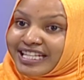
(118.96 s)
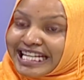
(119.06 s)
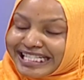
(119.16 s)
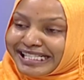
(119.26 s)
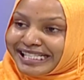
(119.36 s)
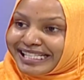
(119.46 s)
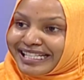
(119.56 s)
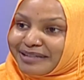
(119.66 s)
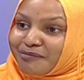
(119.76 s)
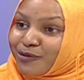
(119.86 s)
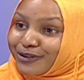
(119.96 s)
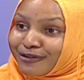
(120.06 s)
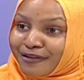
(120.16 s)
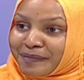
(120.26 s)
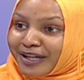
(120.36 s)
yes. Okay. Most
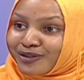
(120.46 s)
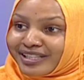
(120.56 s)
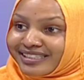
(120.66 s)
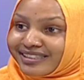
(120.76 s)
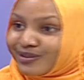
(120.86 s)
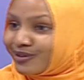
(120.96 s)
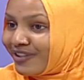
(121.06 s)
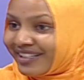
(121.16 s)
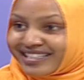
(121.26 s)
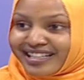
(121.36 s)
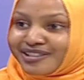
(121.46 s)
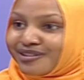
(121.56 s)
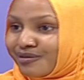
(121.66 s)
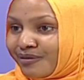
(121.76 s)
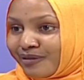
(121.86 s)
of them actually just go transcend
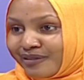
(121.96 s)
to